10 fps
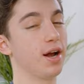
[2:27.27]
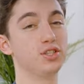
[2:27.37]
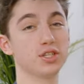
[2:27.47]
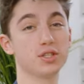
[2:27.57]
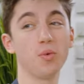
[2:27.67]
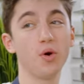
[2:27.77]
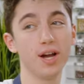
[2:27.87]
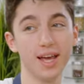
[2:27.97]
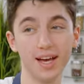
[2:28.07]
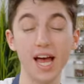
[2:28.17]
and just a
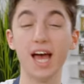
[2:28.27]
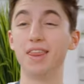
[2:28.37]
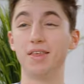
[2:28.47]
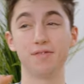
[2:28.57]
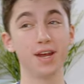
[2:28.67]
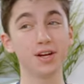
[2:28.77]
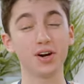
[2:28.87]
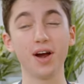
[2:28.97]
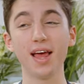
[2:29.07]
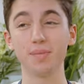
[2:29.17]
warning, the
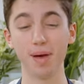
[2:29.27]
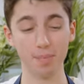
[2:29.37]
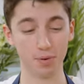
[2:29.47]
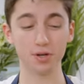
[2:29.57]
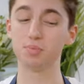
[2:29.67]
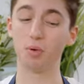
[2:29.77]
vinegar and the pepper is